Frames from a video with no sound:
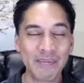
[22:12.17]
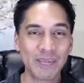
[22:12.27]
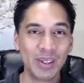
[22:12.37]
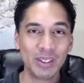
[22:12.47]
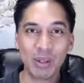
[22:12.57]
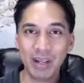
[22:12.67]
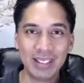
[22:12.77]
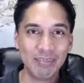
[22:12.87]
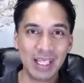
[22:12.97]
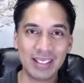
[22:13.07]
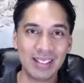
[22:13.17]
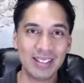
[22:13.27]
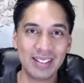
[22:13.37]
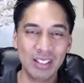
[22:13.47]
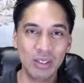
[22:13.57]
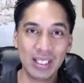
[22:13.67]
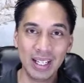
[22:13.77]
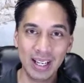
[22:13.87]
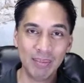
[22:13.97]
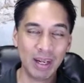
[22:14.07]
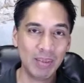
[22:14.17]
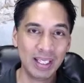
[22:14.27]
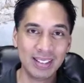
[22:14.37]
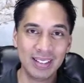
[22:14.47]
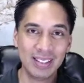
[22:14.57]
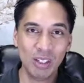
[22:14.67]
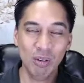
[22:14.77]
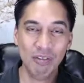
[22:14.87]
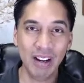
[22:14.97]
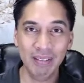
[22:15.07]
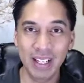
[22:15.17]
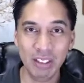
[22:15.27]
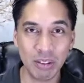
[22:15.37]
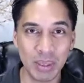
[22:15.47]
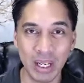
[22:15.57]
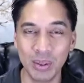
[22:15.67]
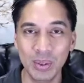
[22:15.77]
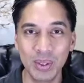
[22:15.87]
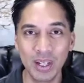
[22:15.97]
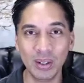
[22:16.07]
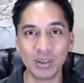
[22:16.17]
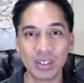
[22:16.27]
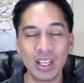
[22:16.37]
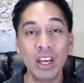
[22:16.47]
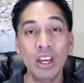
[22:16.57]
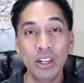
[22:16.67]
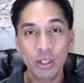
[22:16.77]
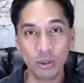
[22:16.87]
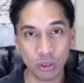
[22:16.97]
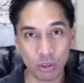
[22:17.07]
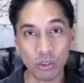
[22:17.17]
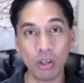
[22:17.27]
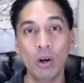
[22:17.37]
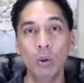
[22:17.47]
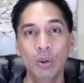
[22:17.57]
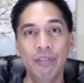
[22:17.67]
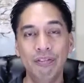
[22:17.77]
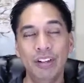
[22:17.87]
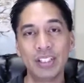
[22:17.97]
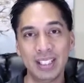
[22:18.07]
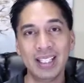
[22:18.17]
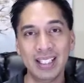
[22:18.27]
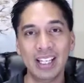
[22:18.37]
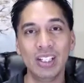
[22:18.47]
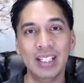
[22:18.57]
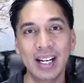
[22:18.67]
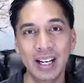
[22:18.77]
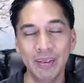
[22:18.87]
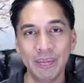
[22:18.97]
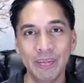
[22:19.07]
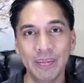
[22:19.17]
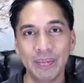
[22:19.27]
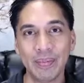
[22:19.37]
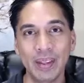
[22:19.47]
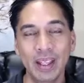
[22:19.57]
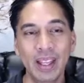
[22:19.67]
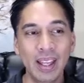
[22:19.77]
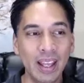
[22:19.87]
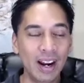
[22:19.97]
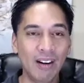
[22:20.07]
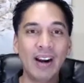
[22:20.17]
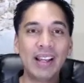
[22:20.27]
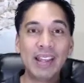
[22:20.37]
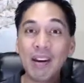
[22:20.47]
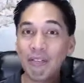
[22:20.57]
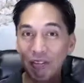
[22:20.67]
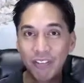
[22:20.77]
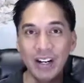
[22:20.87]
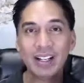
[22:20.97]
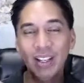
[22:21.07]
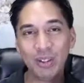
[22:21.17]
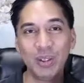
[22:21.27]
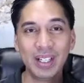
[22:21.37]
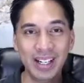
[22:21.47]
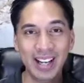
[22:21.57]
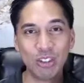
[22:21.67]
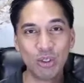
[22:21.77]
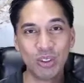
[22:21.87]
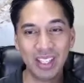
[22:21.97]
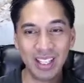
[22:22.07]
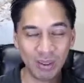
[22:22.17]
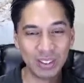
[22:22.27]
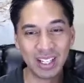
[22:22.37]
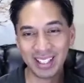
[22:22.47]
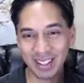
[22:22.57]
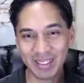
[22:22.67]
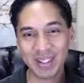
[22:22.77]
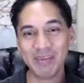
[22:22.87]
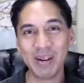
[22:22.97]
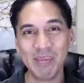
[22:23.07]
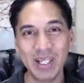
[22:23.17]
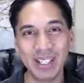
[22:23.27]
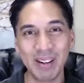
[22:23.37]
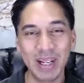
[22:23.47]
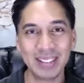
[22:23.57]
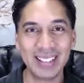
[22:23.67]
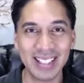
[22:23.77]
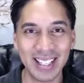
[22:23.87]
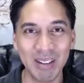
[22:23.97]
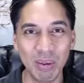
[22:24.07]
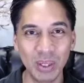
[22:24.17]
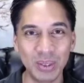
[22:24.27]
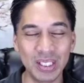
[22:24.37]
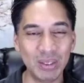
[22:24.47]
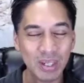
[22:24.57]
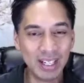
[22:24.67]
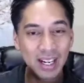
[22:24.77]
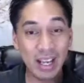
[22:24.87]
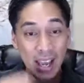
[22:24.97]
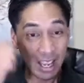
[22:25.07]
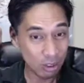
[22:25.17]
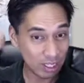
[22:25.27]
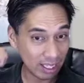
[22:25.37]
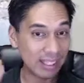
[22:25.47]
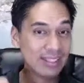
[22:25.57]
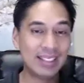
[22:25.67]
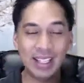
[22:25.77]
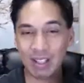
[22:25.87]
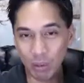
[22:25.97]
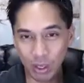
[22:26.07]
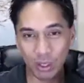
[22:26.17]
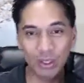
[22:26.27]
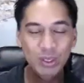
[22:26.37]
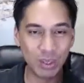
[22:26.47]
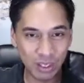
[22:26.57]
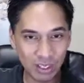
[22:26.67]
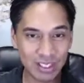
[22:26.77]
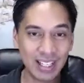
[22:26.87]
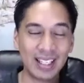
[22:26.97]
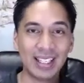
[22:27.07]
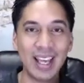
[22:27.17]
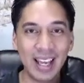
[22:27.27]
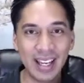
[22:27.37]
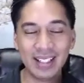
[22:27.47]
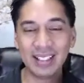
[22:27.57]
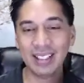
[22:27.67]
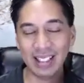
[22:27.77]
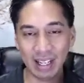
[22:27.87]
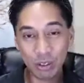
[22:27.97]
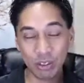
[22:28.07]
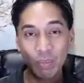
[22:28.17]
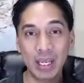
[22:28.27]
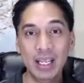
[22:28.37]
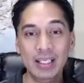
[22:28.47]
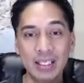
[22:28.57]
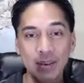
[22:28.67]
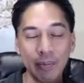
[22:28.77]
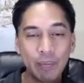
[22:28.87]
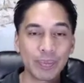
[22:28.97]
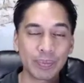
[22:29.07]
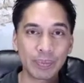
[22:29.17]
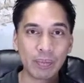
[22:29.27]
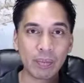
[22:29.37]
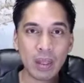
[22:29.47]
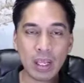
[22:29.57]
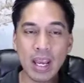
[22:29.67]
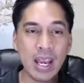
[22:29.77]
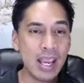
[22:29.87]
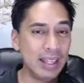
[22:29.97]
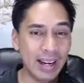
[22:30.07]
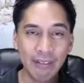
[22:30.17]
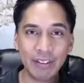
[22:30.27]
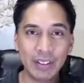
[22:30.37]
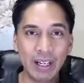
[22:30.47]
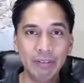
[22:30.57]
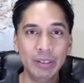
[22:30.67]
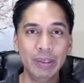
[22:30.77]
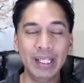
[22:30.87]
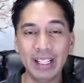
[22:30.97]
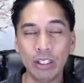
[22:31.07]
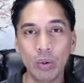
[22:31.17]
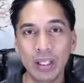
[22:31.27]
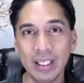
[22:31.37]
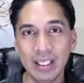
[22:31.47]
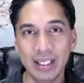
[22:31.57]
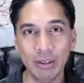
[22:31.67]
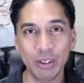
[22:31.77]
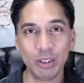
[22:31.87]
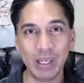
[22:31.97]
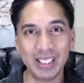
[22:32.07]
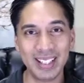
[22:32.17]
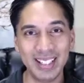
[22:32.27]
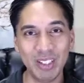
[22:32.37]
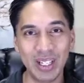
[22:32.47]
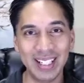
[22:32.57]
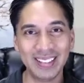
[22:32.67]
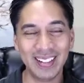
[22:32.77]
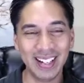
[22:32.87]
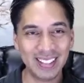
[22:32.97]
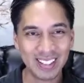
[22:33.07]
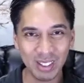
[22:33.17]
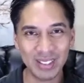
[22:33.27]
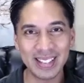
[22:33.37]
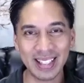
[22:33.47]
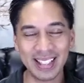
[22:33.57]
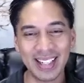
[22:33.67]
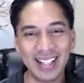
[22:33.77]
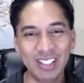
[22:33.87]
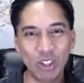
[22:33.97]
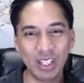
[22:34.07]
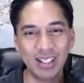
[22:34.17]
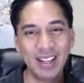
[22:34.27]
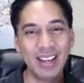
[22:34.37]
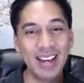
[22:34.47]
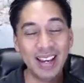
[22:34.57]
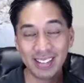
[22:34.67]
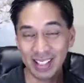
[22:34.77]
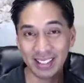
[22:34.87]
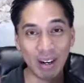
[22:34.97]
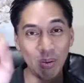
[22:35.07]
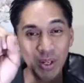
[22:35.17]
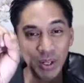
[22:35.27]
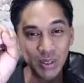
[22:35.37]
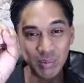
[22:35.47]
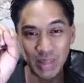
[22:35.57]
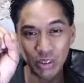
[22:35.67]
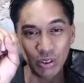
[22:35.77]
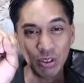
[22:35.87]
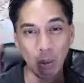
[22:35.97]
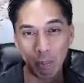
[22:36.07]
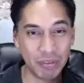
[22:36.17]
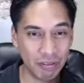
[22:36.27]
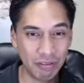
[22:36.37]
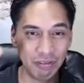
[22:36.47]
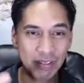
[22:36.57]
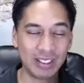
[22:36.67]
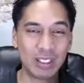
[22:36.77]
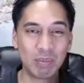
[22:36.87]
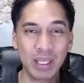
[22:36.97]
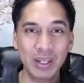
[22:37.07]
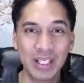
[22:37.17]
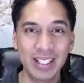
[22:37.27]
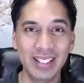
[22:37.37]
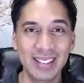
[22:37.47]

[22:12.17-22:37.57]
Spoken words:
So it might make sense to you today, it might make sense to you 5 days from now, who knows? You just go with the first thing that you got. All right, and then for fun, I threw in an extra thing, which I cover in my book about sticky roses, right? You take that sticky rose with your psychic hand, clean out your space. And after every reading, you want to clean out your space anyway, right? It's good psychic hygiene. Take that rose, imagine you go poof, explode it.